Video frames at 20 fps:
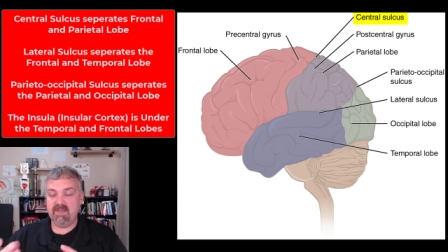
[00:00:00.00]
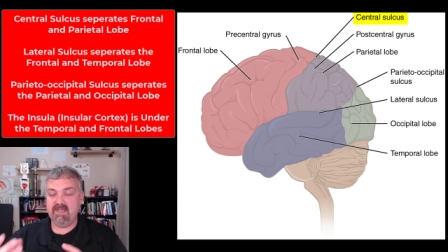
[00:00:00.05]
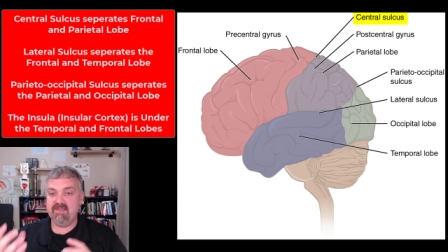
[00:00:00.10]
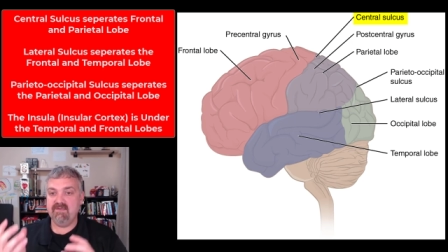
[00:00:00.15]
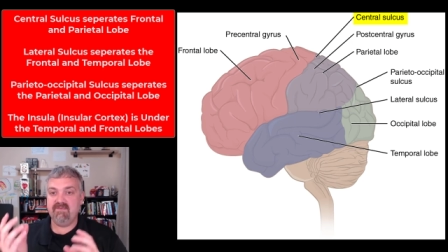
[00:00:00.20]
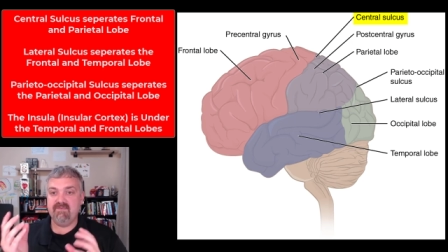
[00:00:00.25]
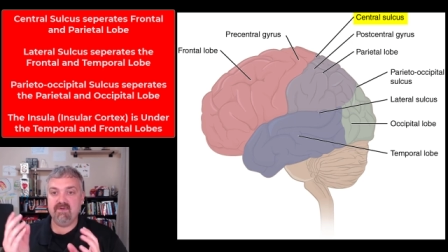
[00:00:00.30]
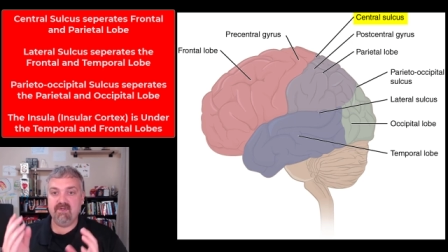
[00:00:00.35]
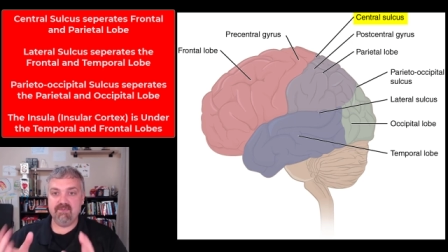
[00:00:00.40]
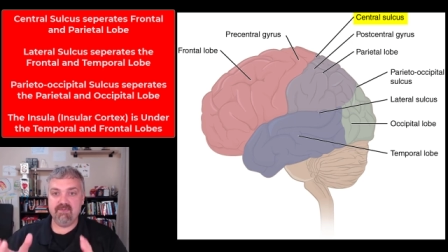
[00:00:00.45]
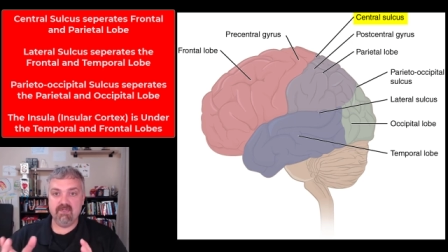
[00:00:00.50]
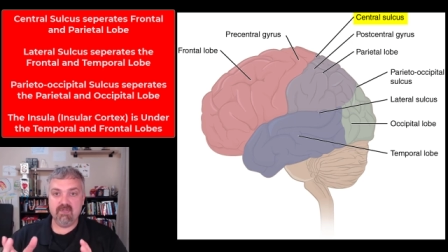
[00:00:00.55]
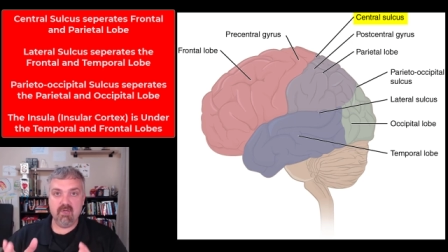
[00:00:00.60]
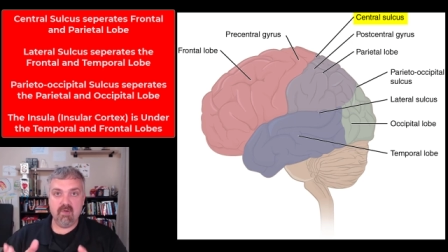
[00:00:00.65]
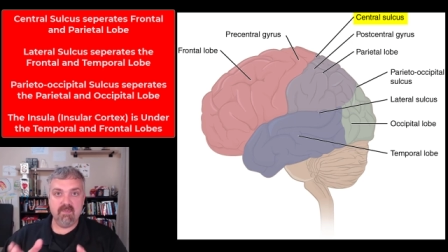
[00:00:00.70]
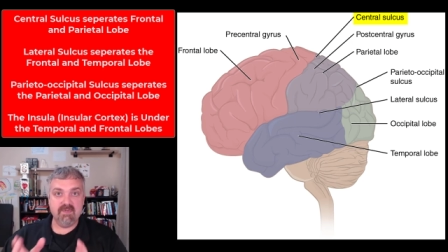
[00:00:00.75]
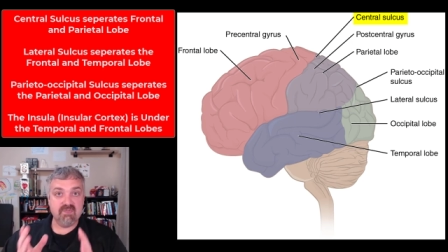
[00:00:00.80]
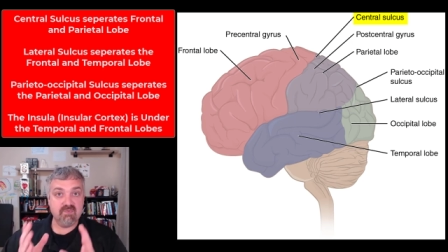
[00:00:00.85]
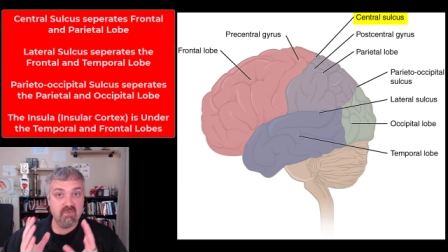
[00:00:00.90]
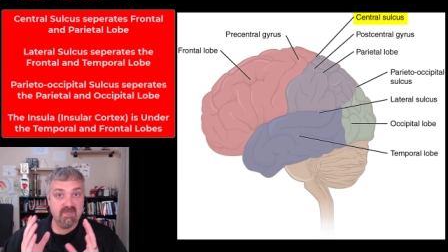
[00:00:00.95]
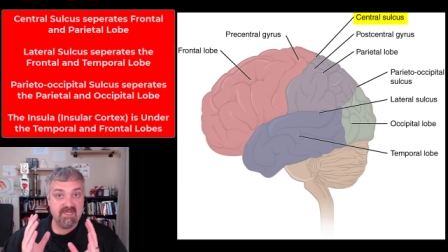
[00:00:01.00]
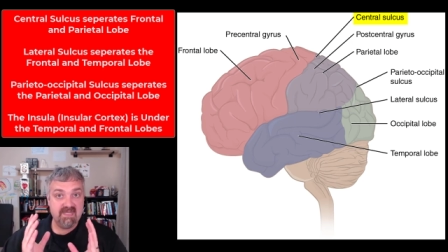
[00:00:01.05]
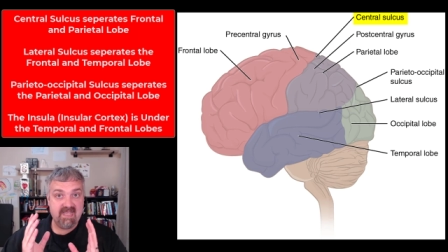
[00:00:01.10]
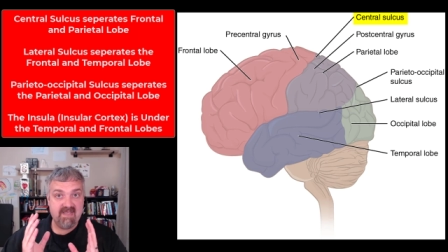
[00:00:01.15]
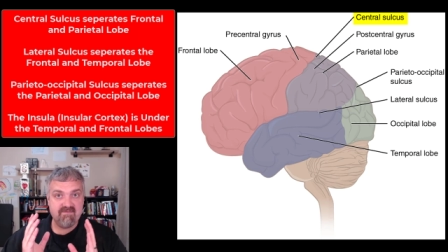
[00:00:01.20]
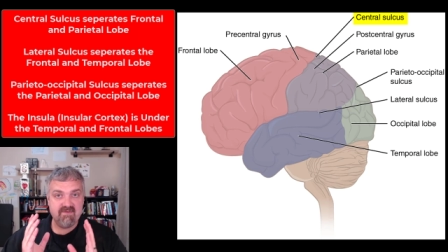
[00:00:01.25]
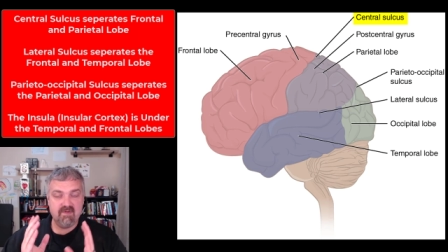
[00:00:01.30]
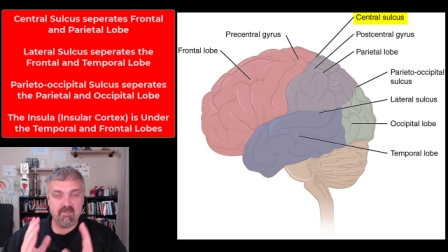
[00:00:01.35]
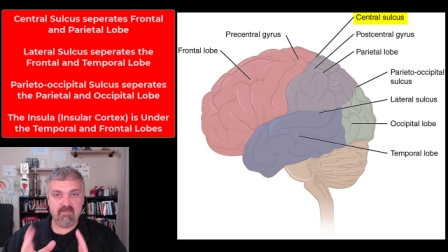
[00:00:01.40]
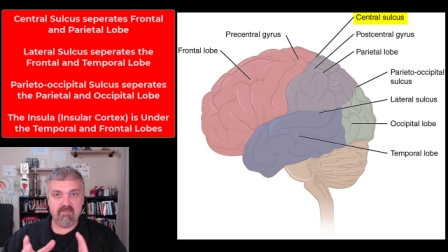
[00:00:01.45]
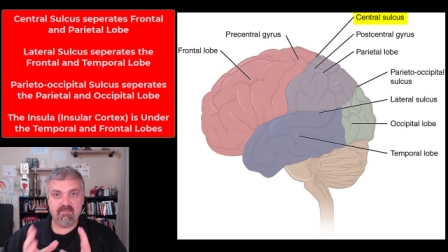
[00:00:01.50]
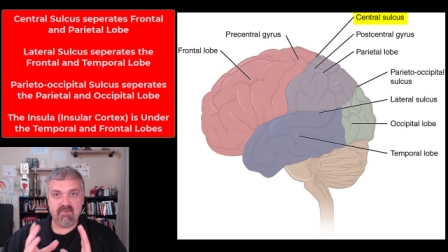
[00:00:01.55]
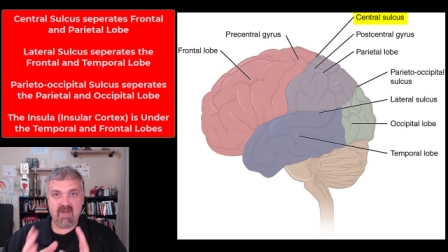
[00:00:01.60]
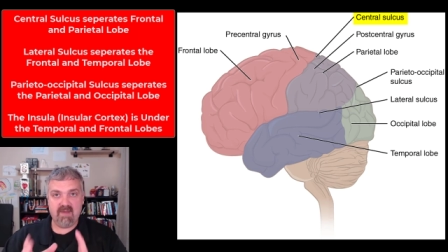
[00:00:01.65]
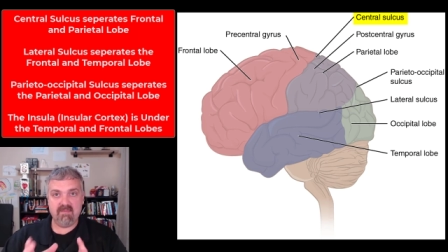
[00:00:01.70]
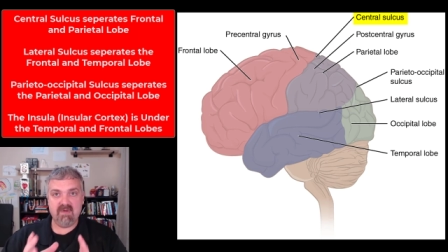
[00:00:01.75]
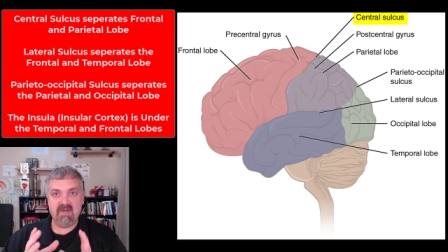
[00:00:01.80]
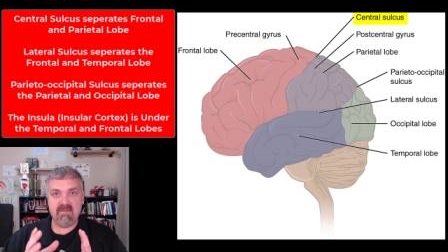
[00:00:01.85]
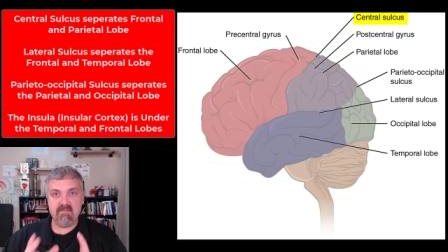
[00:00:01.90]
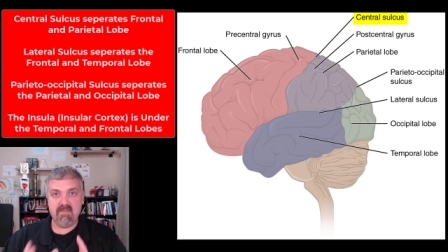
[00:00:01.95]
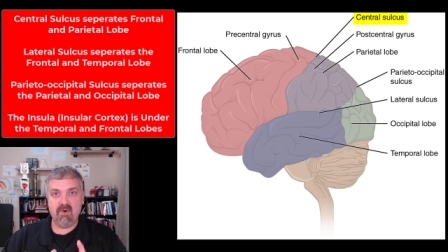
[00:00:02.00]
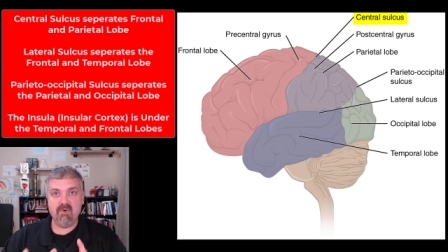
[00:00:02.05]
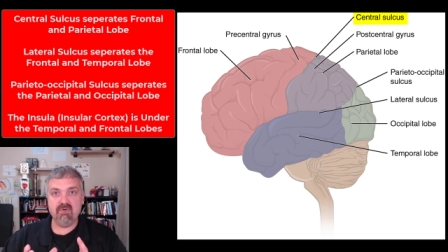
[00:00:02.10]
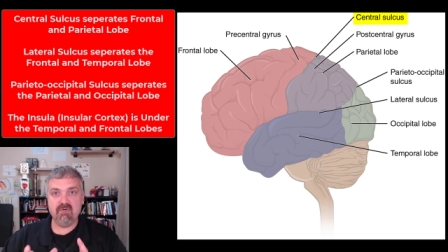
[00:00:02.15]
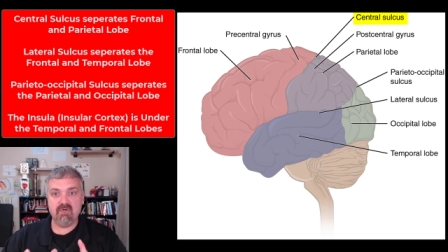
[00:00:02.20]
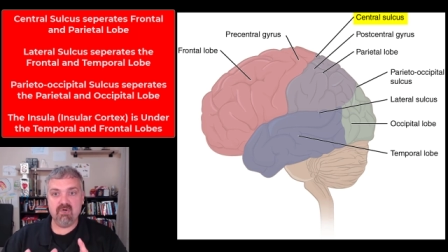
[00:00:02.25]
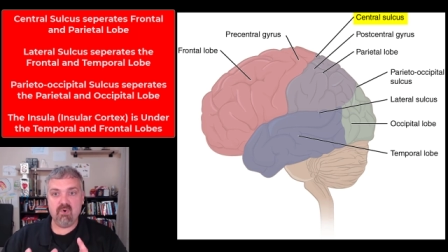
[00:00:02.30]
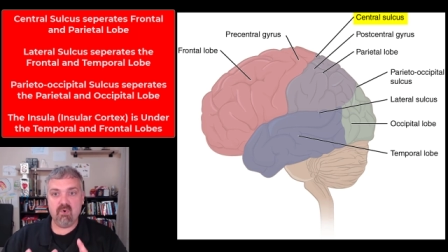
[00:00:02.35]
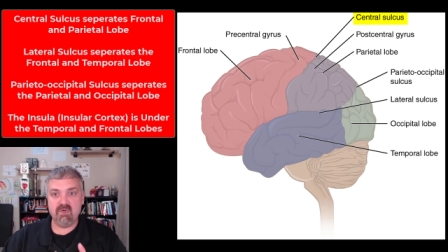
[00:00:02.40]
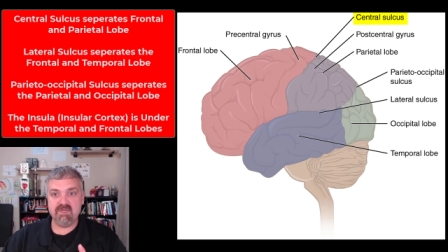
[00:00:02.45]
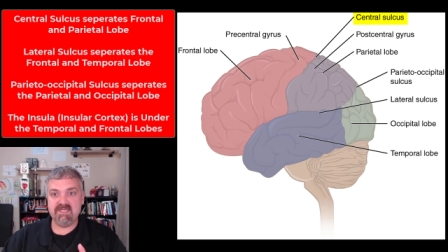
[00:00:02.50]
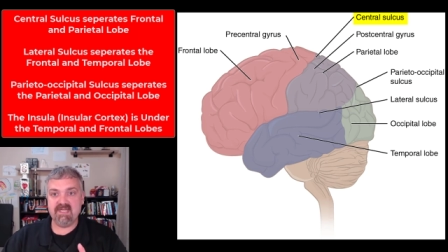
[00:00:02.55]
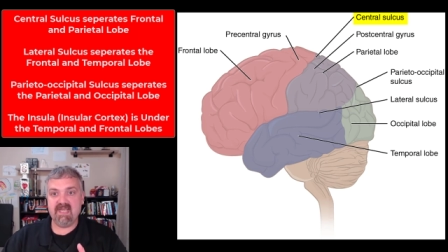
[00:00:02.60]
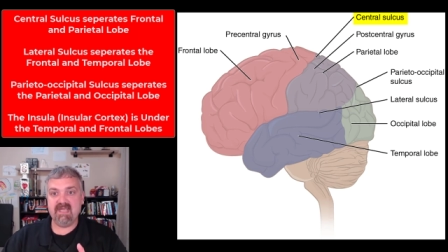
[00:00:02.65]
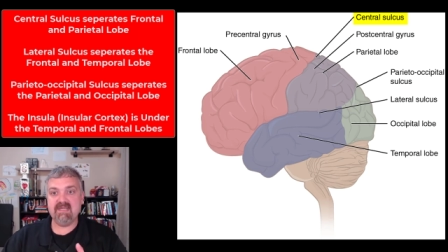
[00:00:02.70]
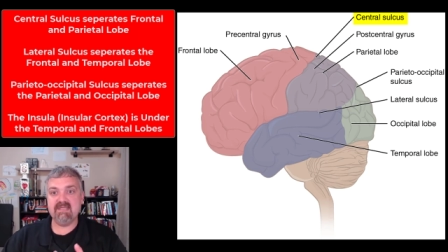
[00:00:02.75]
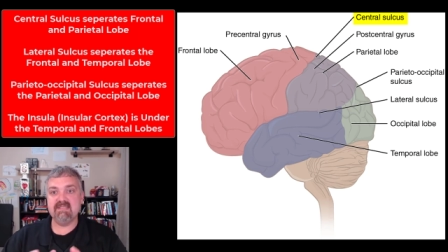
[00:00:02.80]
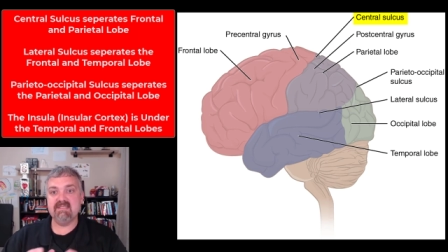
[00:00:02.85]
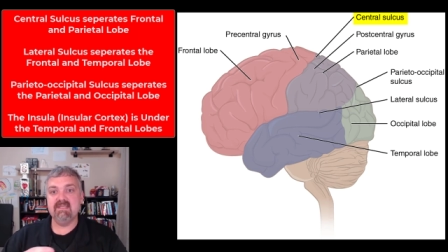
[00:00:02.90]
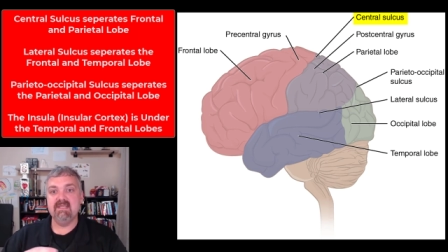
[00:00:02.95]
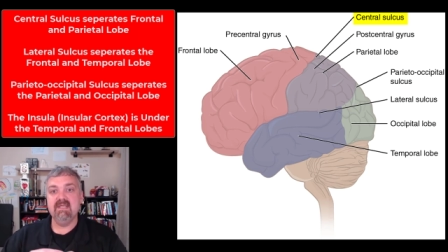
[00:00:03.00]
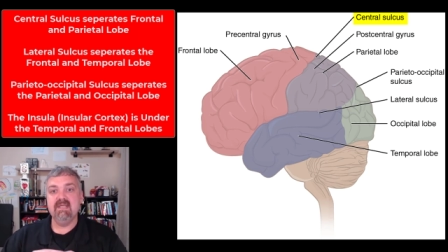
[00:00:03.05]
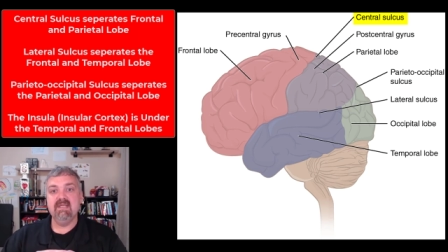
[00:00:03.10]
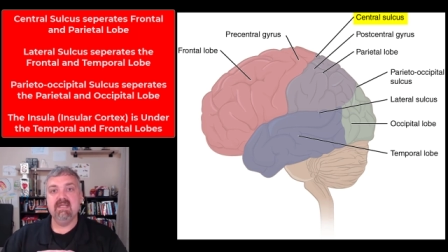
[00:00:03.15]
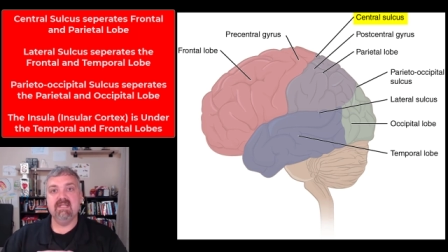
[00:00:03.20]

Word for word: and the frontal lobe is where you have your primary motor cortex.